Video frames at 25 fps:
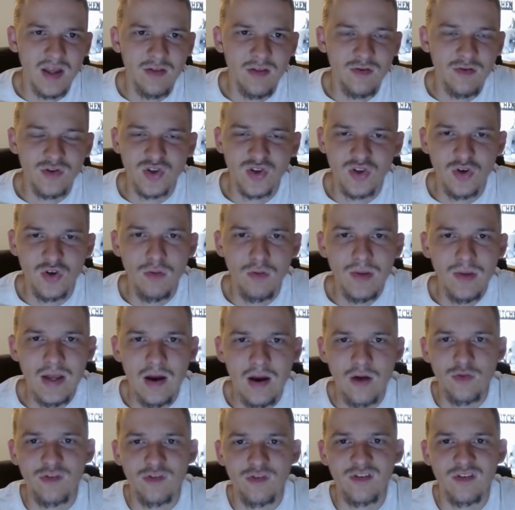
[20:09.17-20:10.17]
There's just too many
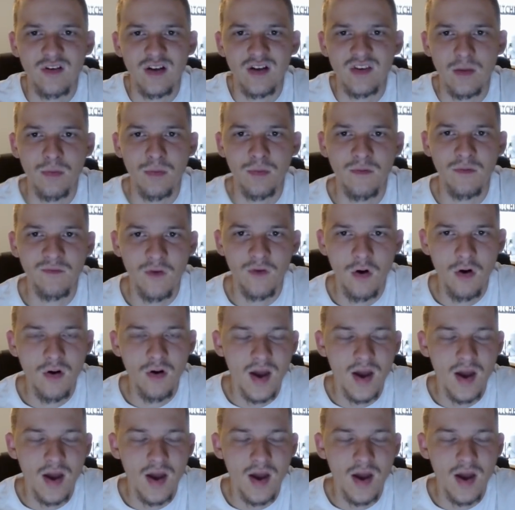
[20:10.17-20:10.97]
other studs I prefer.